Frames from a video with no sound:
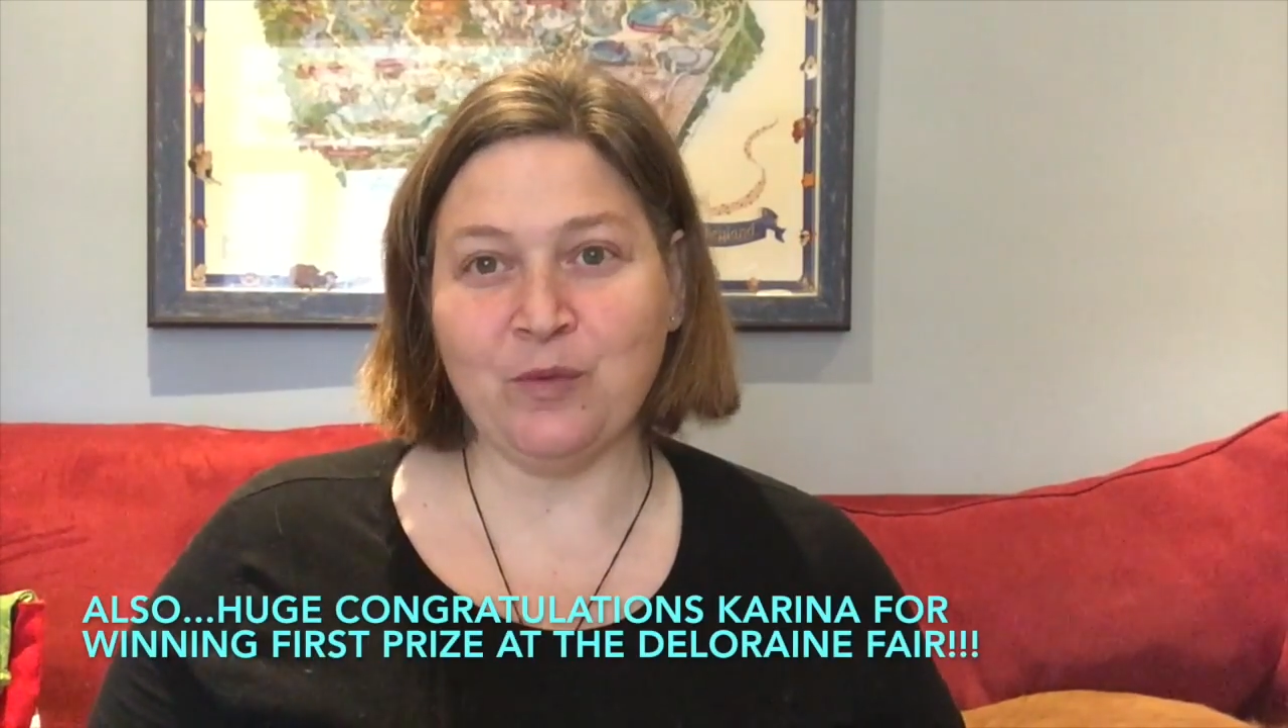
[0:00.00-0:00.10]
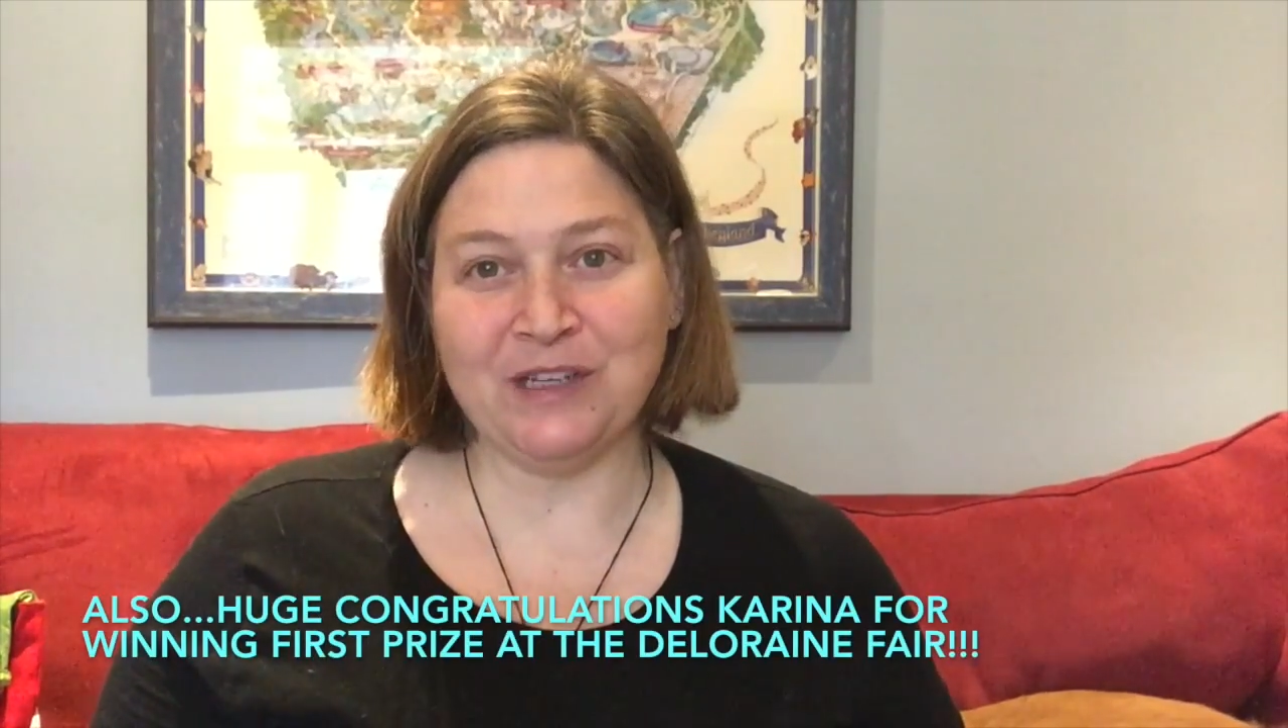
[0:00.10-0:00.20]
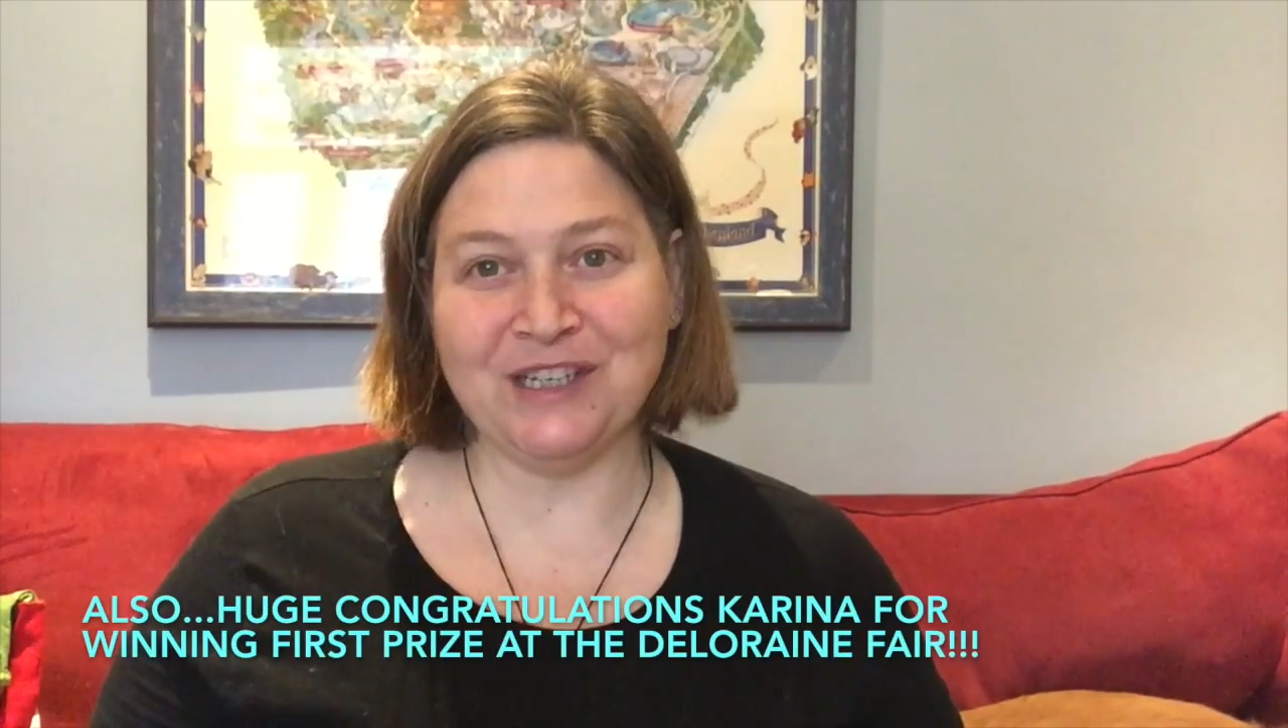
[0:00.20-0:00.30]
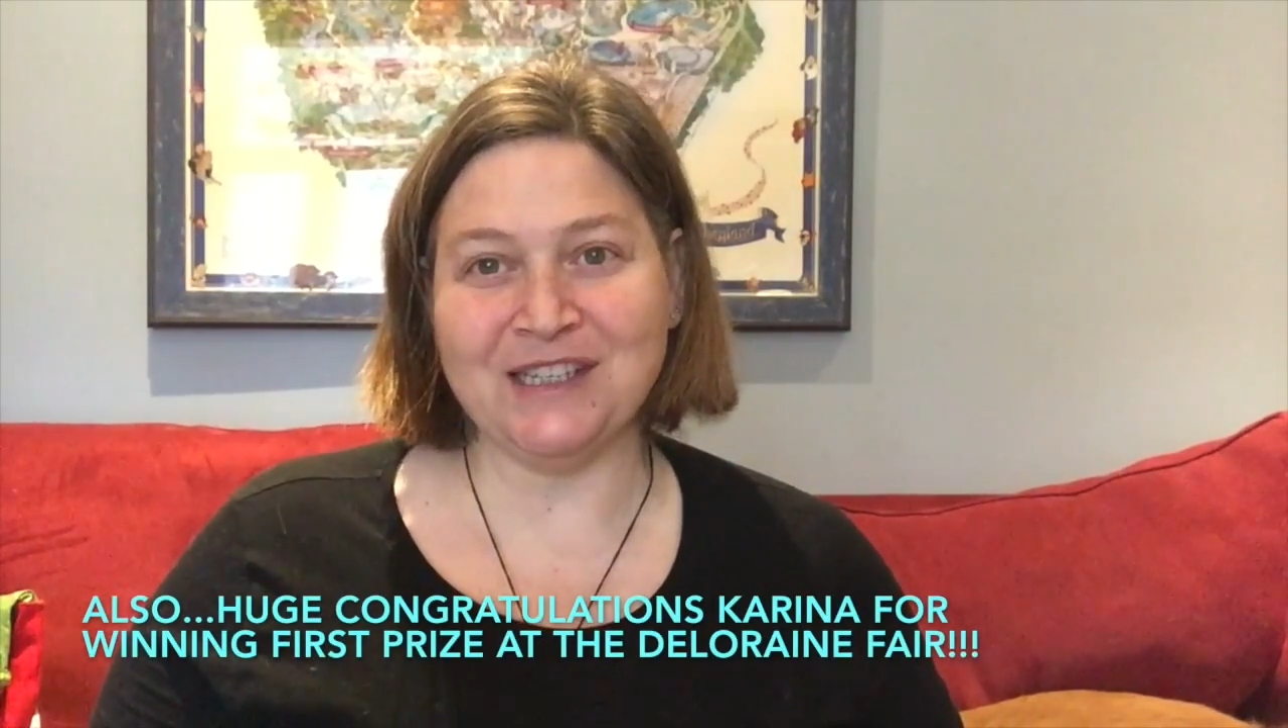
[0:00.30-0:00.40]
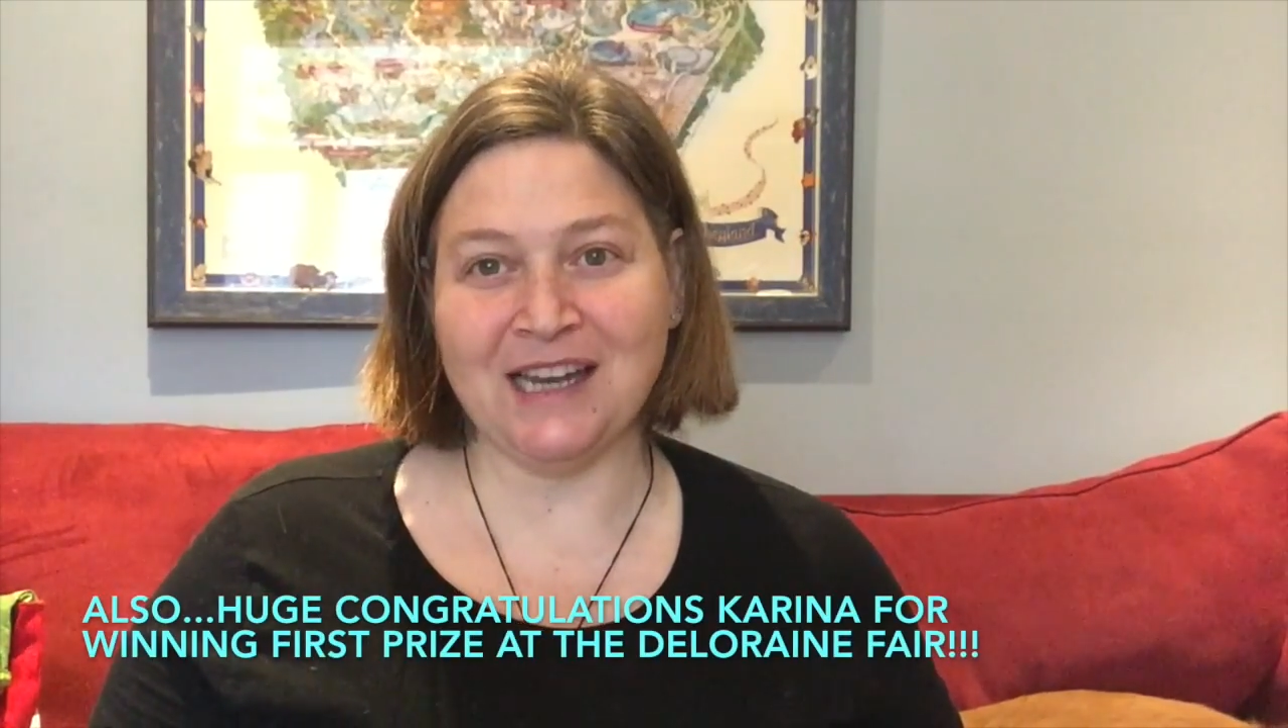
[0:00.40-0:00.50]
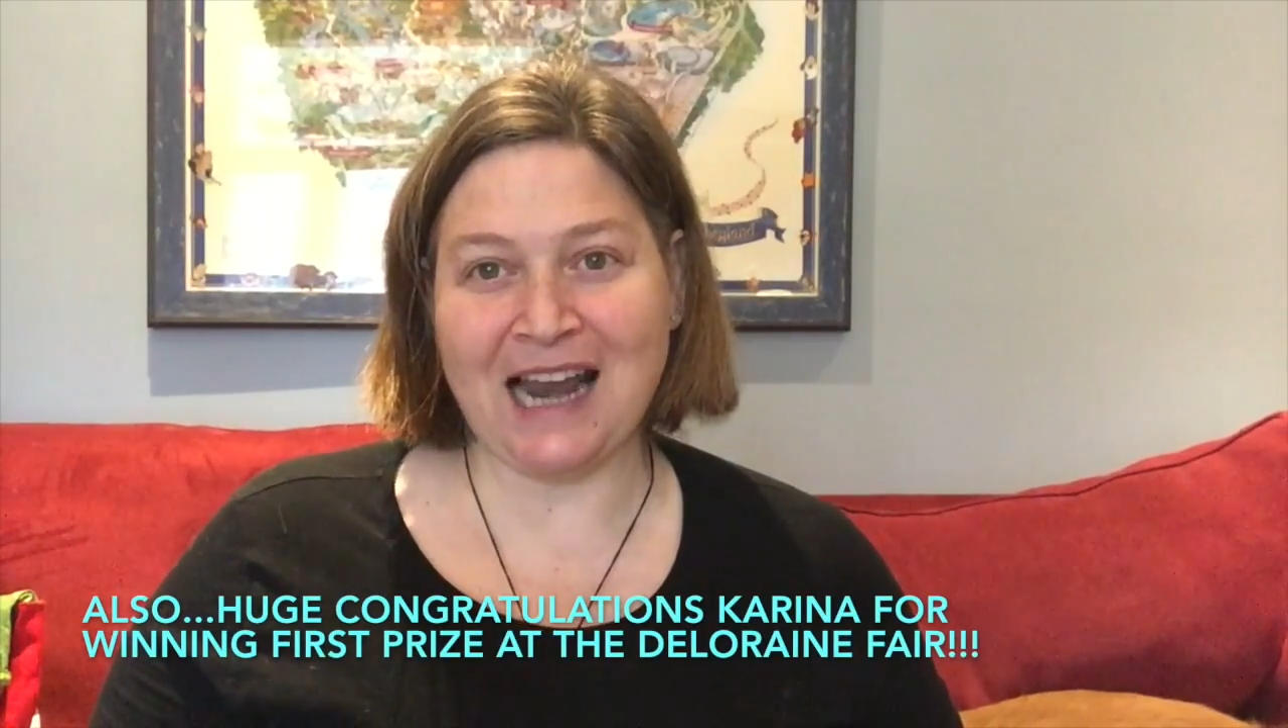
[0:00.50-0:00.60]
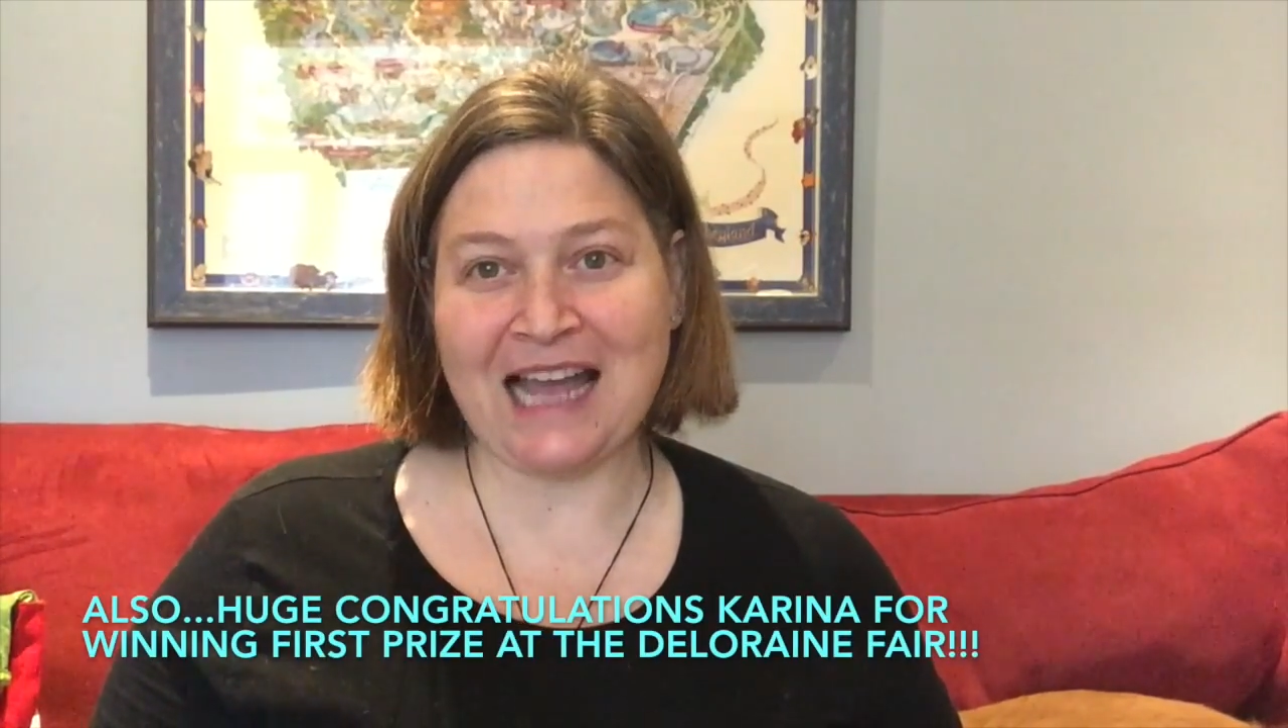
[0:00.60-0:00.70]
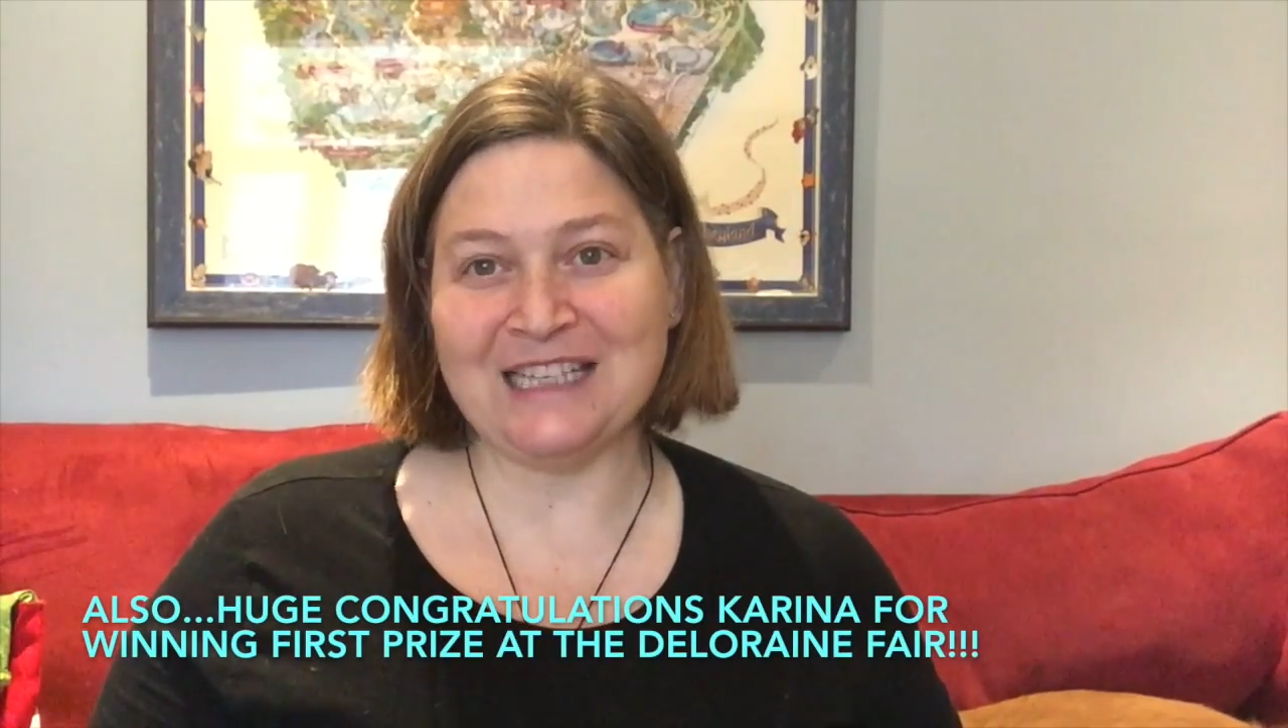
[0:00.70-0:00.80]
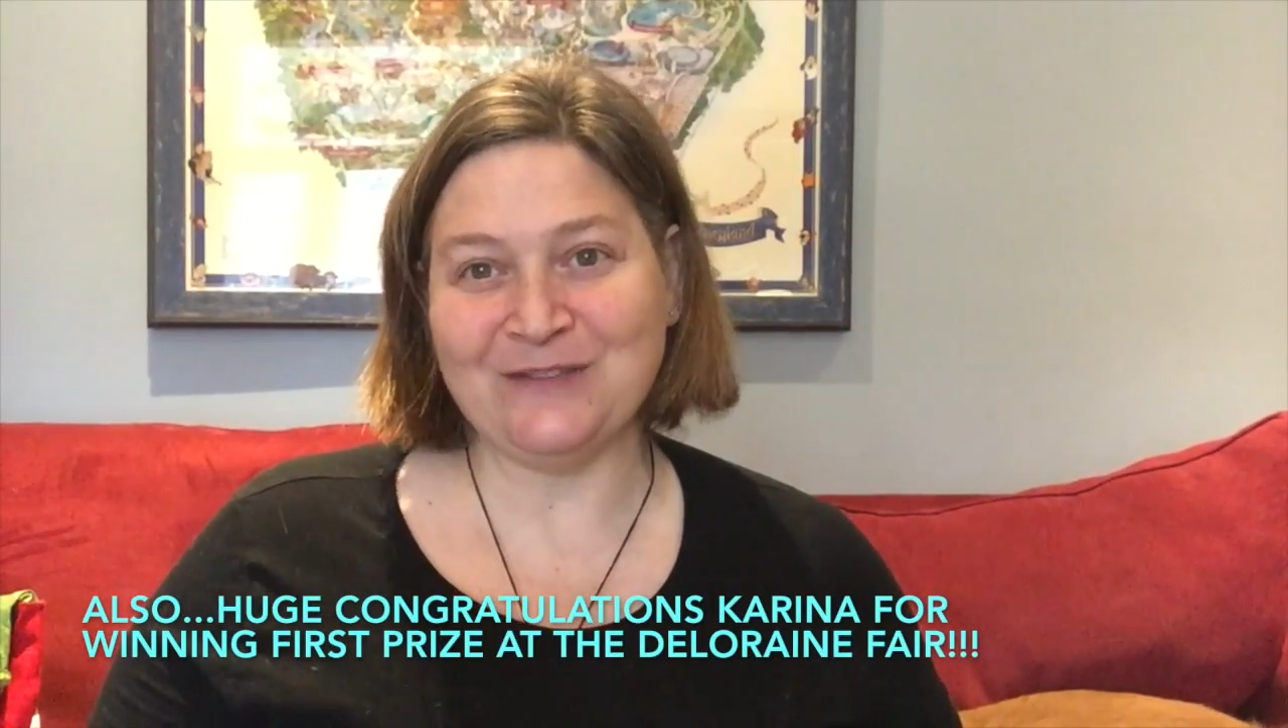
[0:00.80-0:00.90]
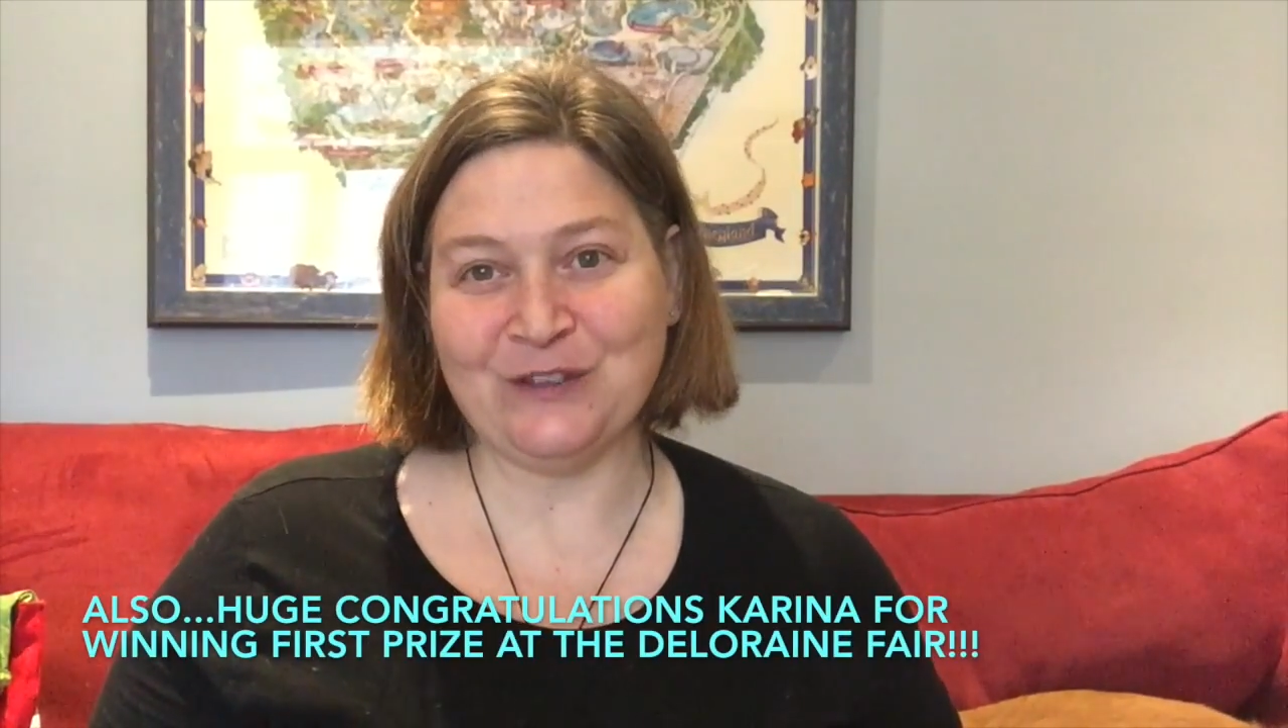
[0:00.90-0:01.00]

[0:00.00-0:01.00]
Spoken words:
which is the last